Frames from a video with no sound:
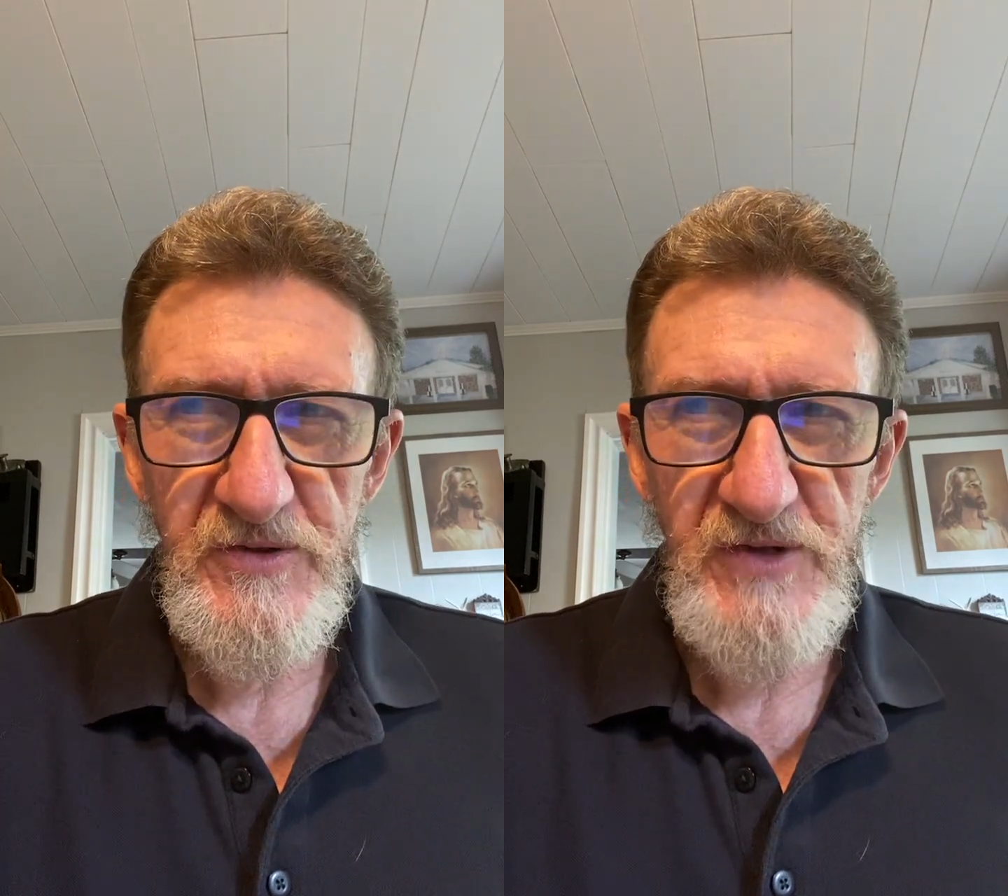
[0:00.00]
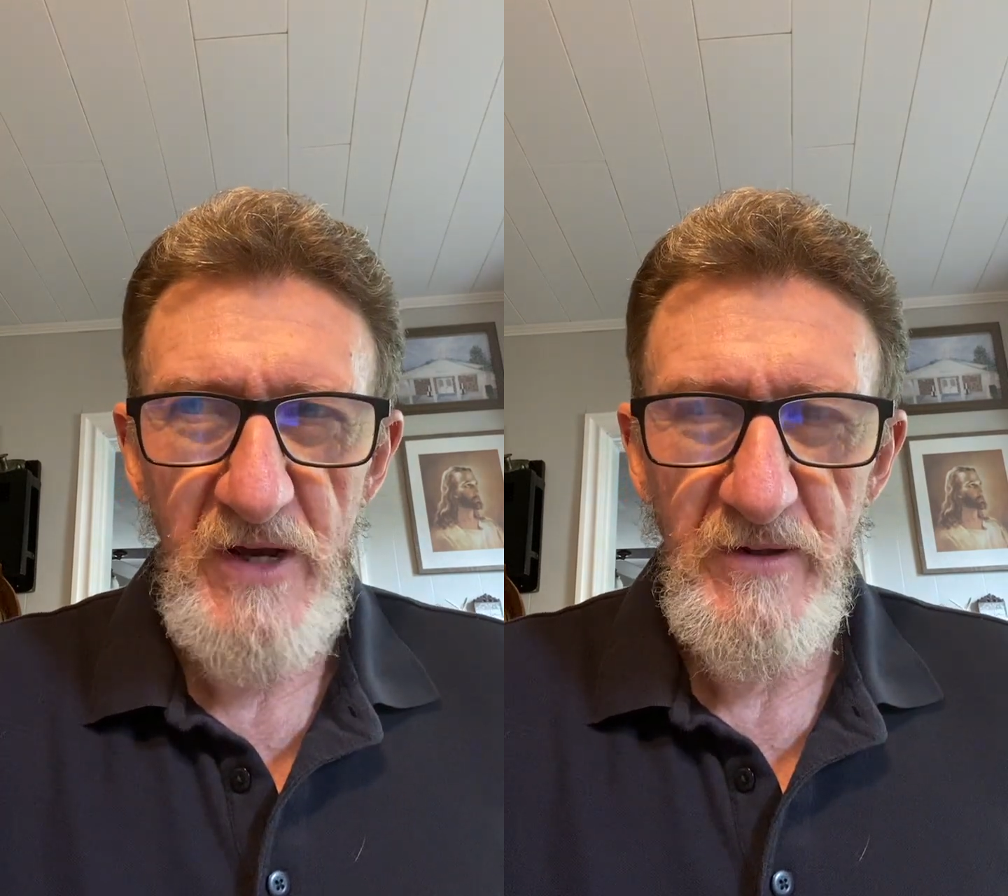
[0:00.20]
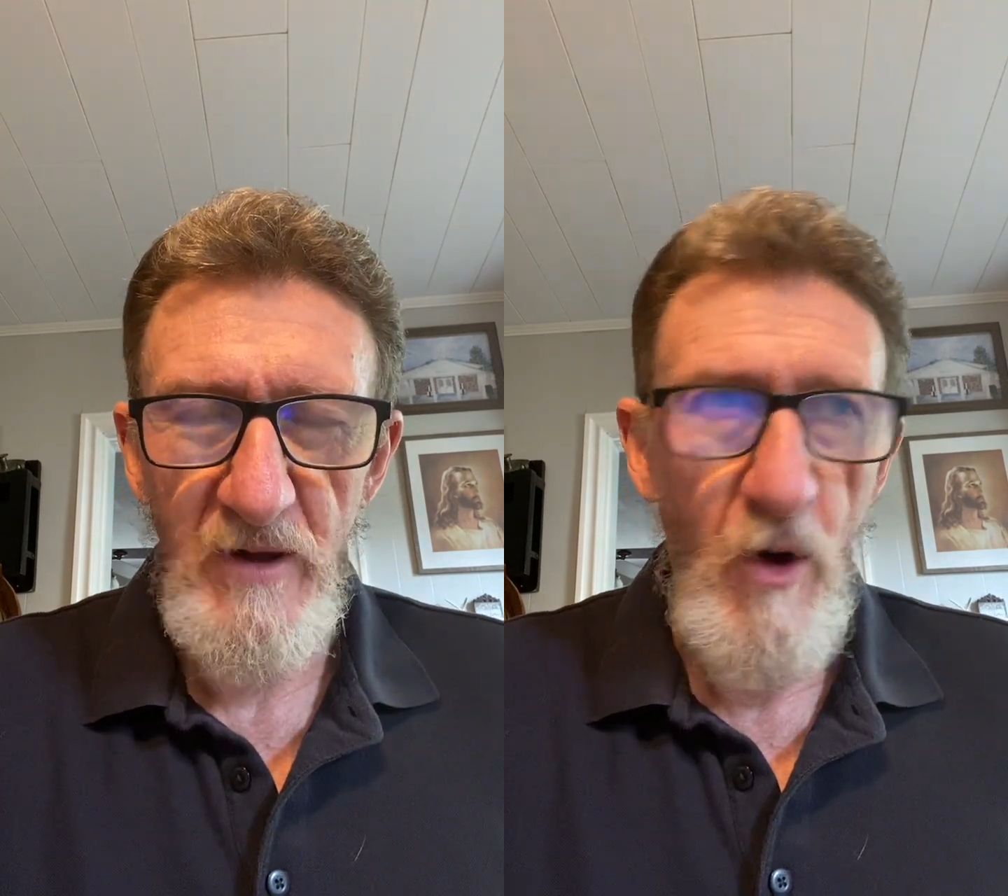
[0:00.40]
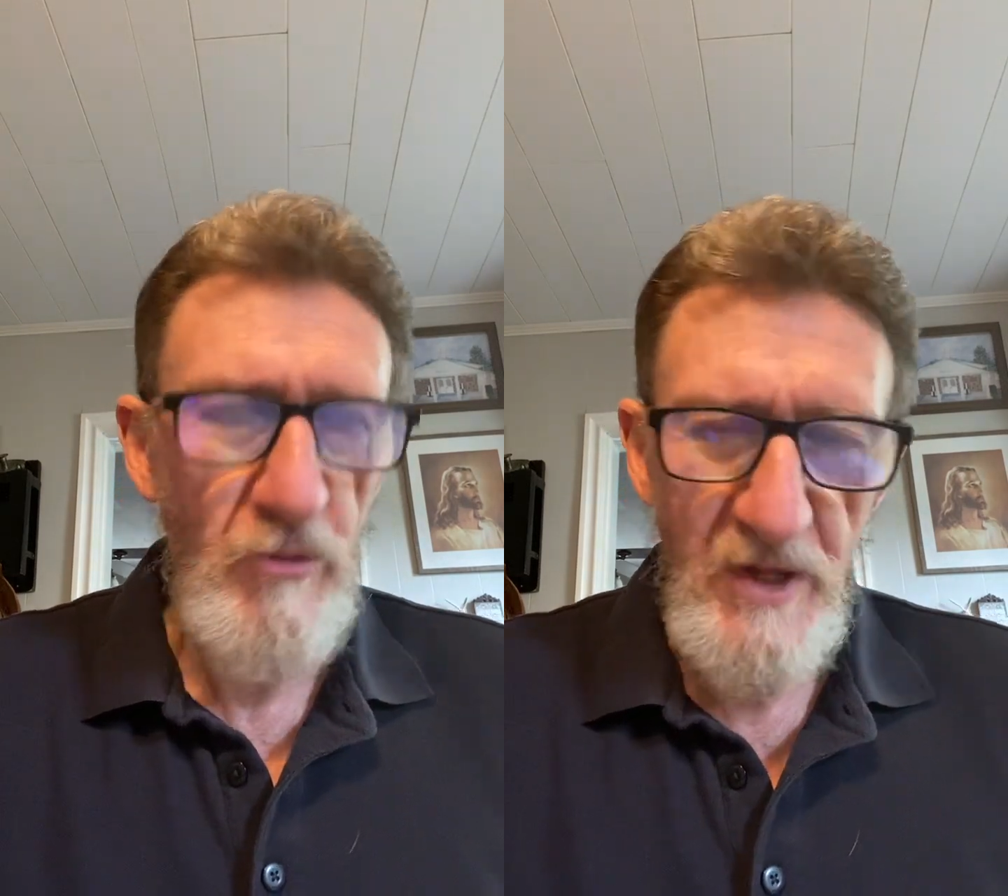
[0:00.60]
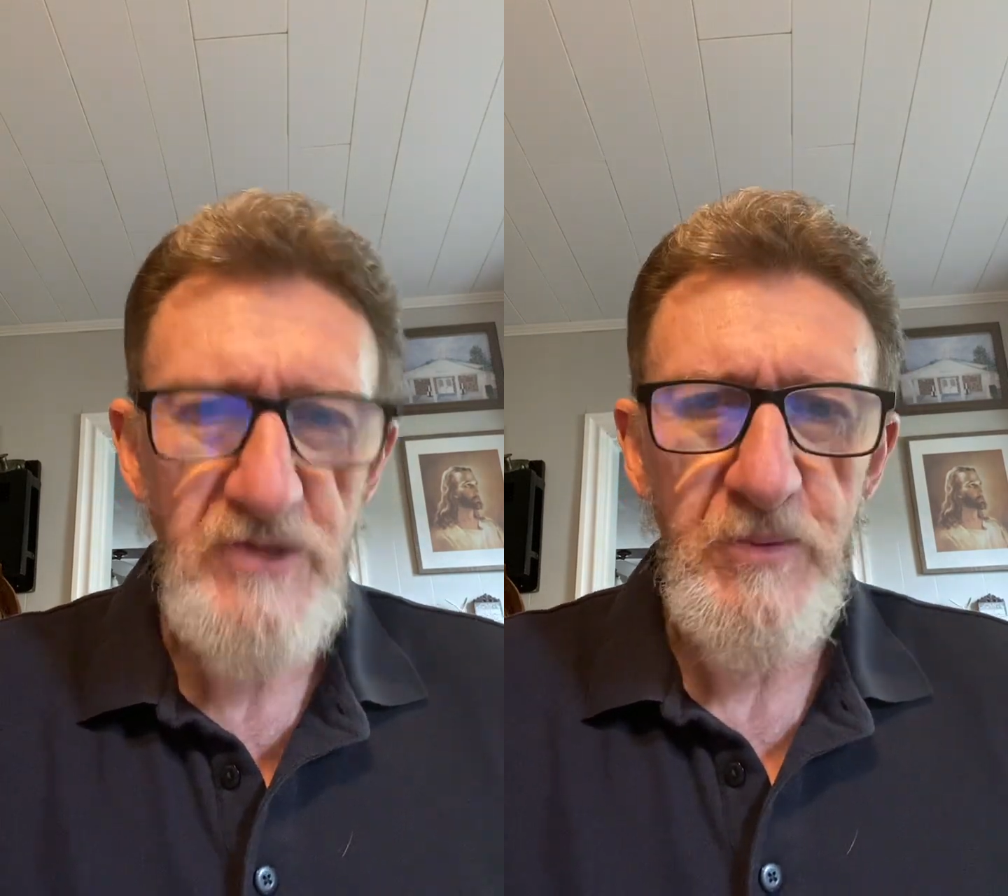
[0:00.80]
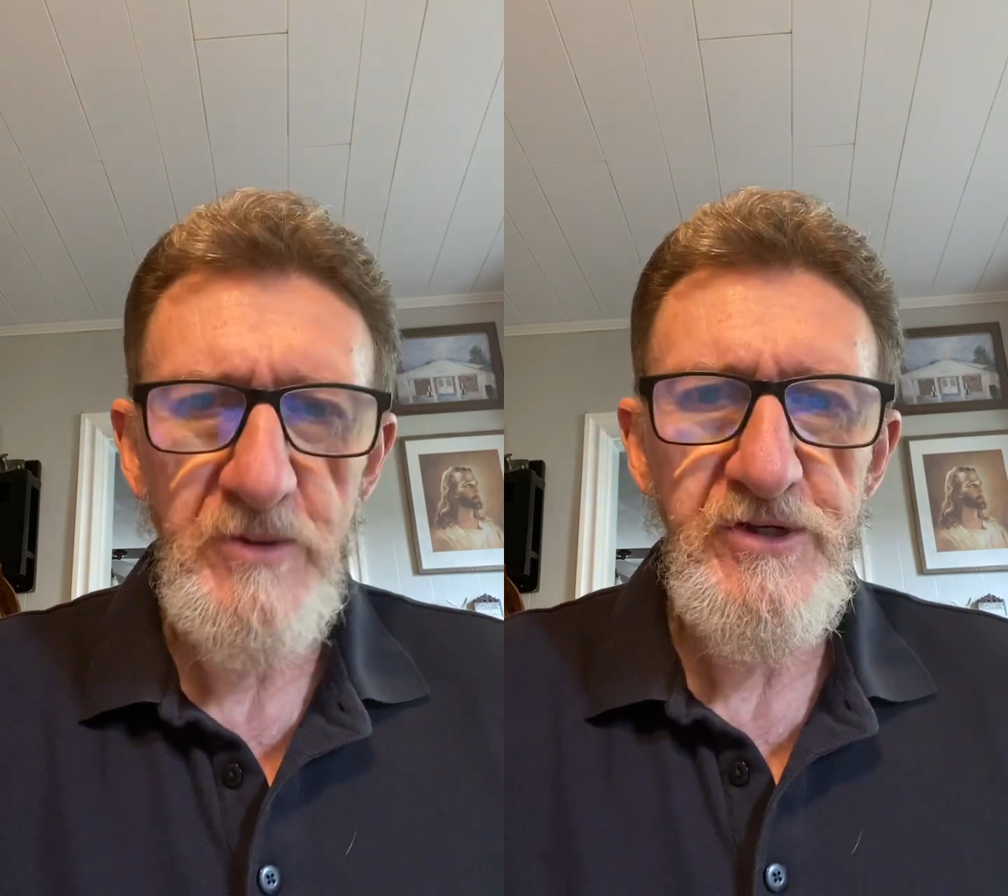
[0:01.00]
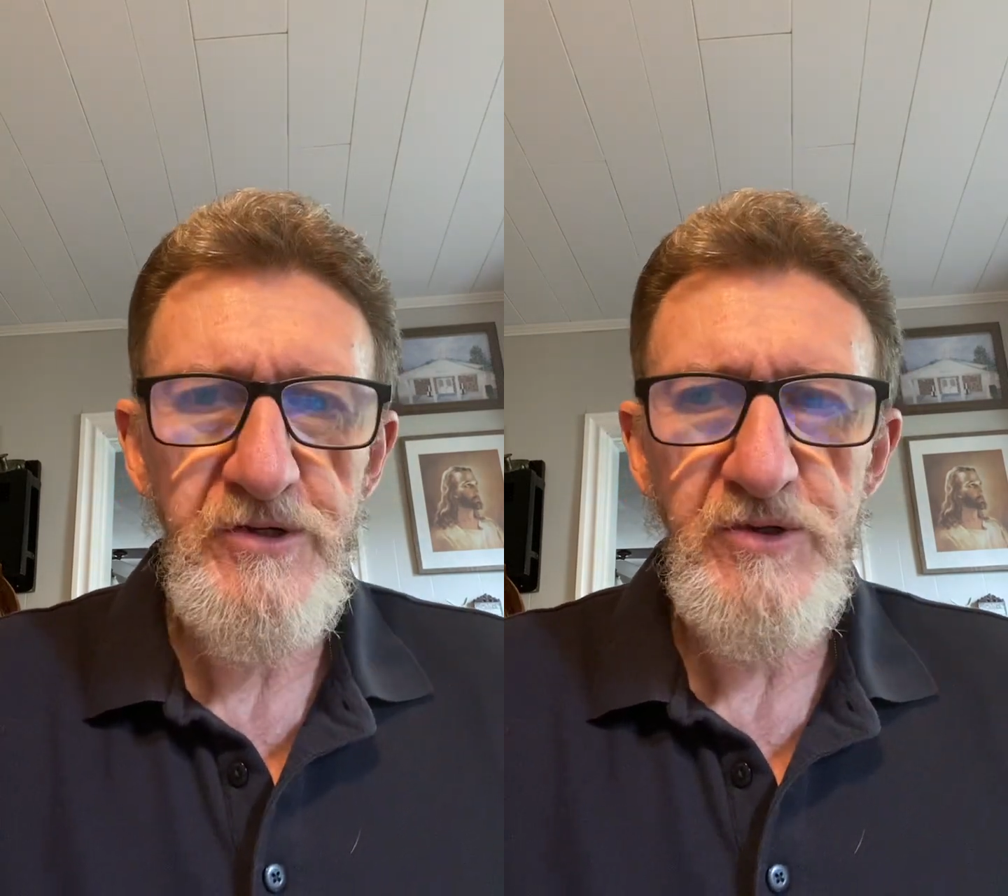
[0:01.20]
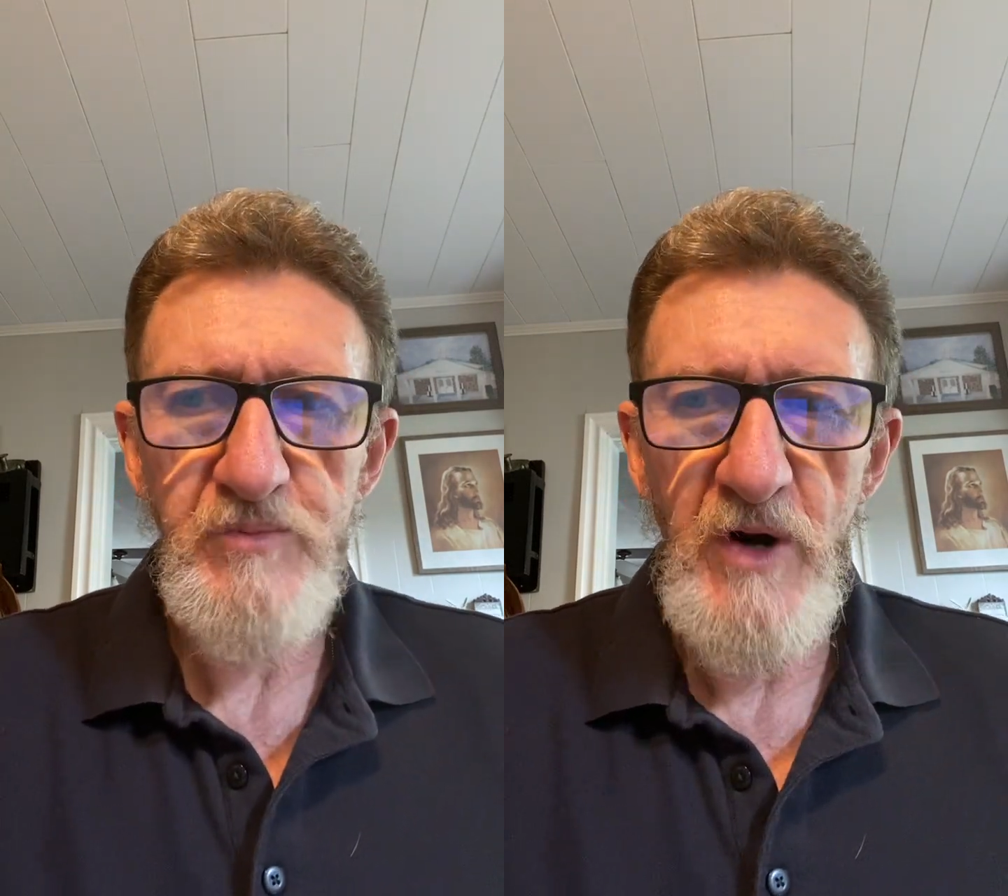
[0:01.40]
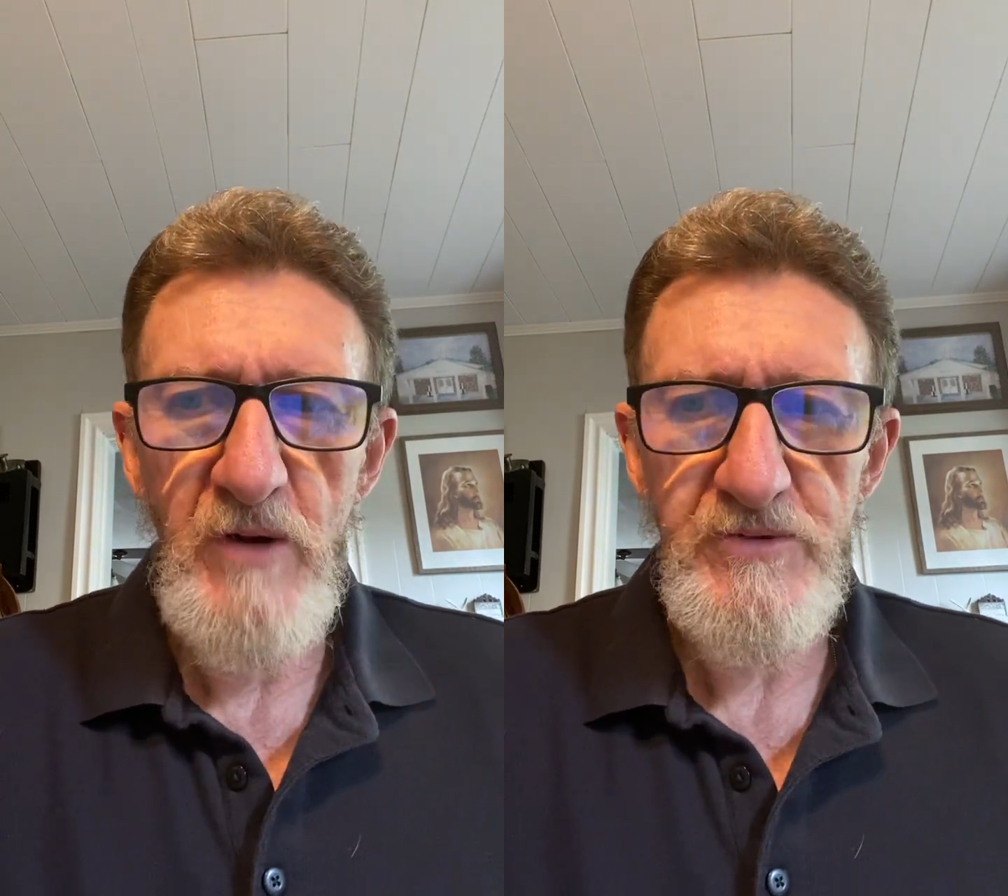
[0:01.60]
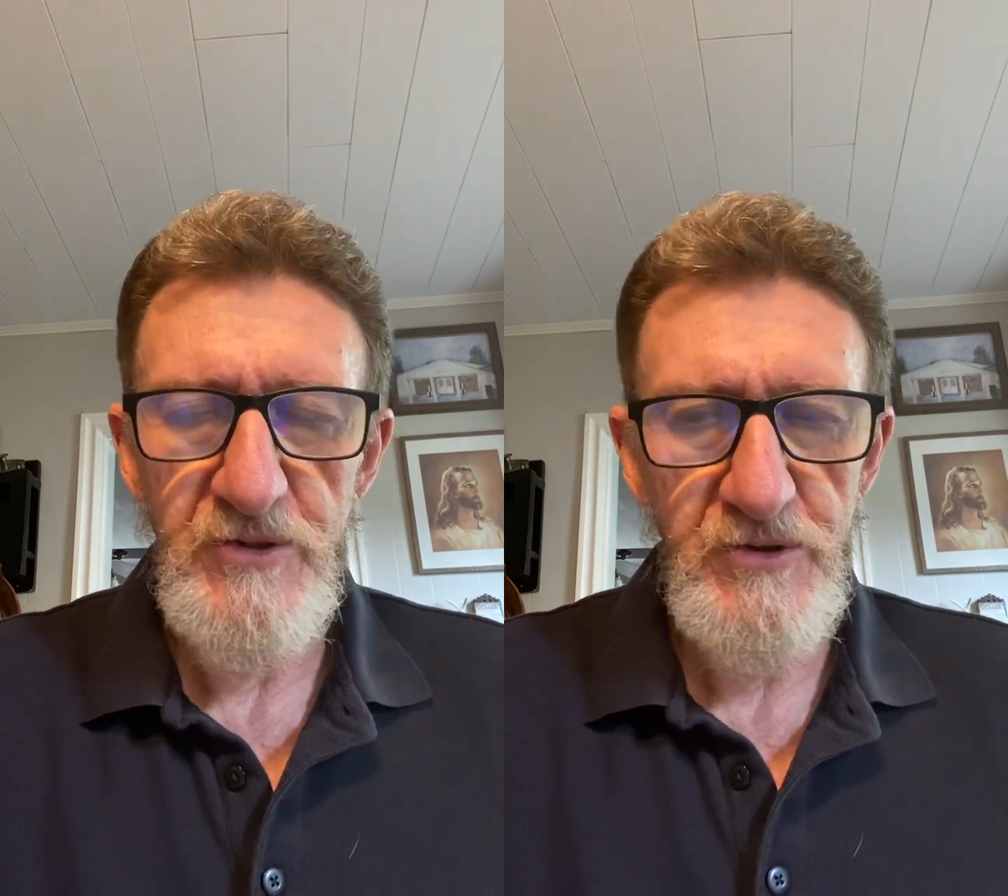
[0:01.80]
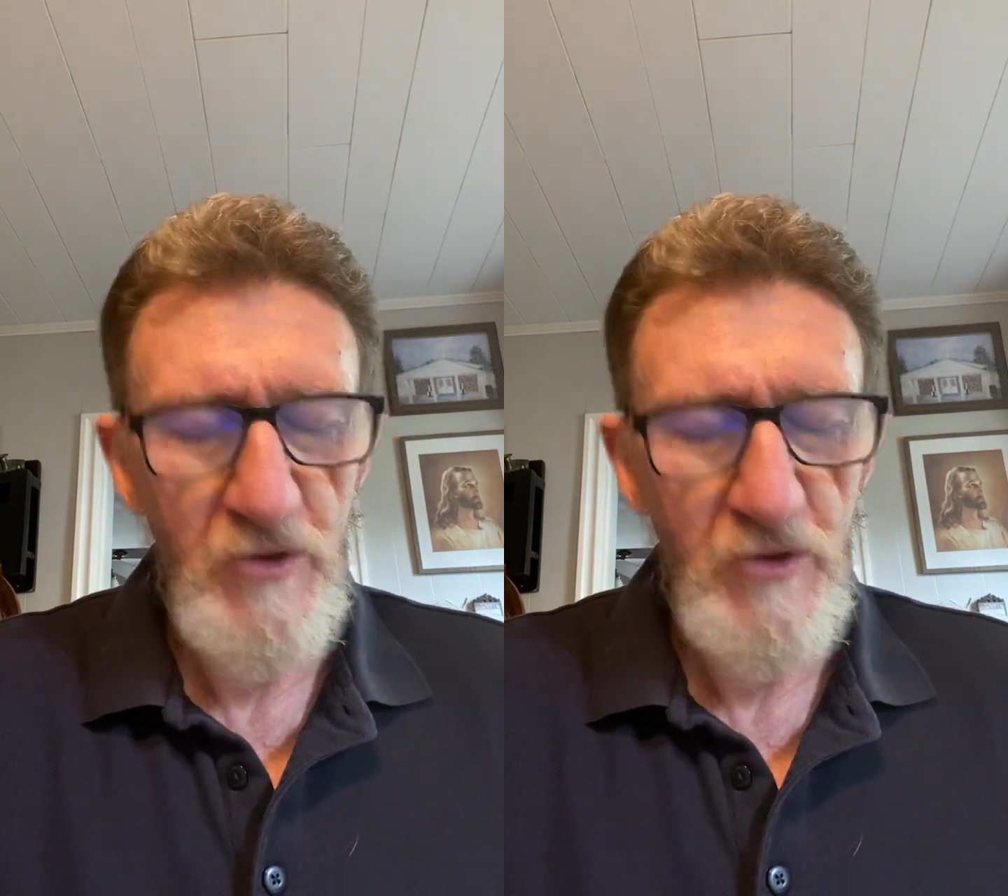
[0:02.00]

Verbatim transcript: saying that, oh, that's what Jesus promises.